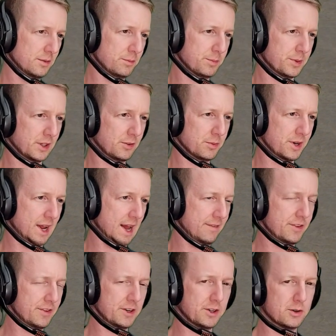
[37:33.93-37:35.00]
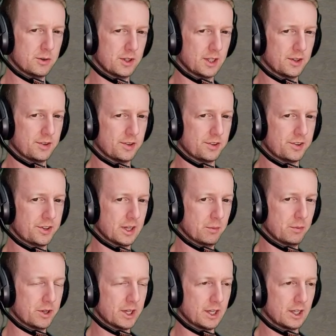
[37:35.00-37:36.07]
Beastmen have that are good against the steam
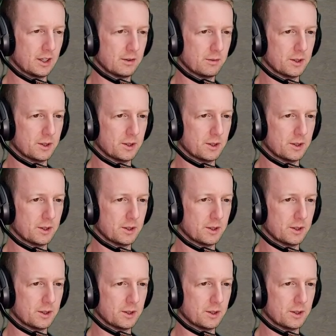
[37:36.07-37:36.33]
tank.